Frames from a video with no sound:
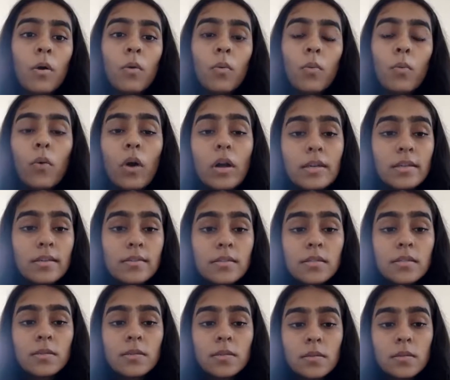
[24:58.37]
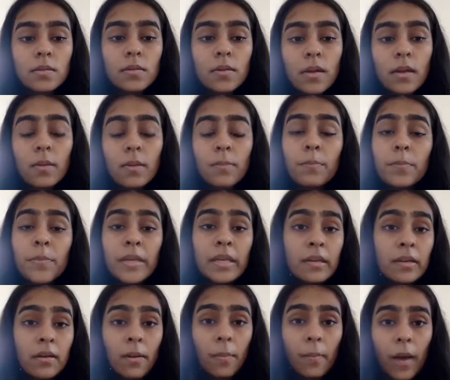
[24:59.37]
What does
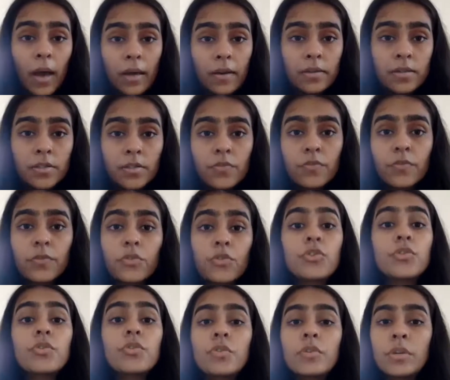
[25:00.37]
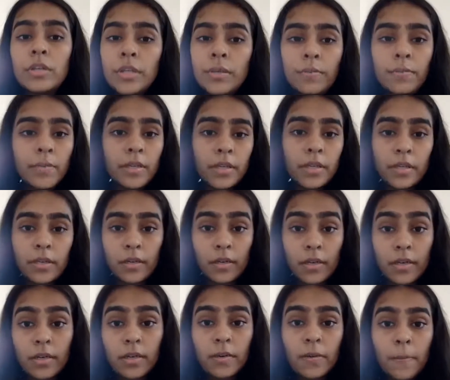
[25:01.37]
being comparative really mean,
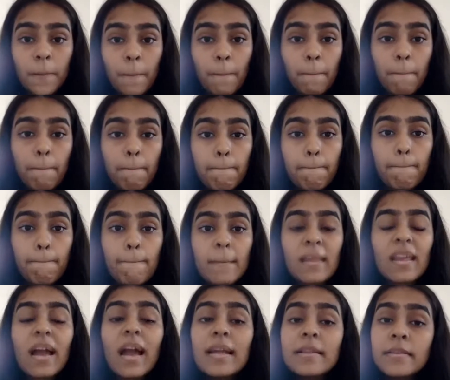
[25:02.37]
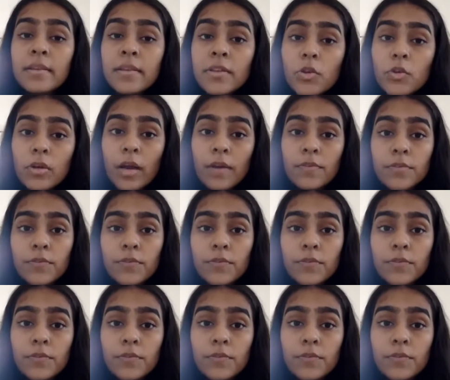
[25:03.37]
right? I think you have